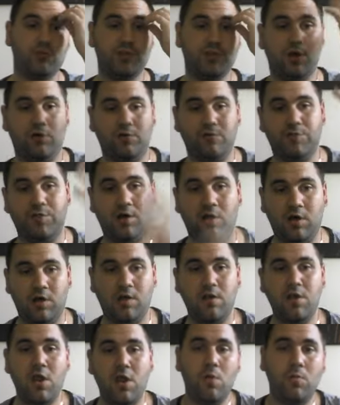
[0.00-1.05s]
So I
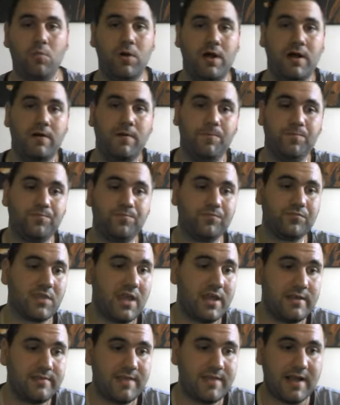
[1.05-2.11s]
thought, well,
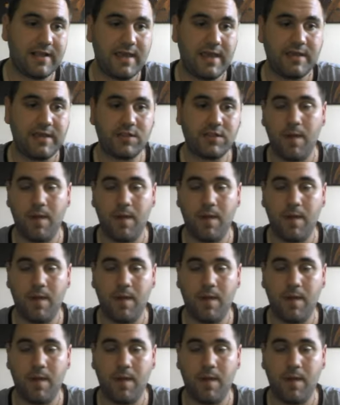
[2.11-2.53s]
in that case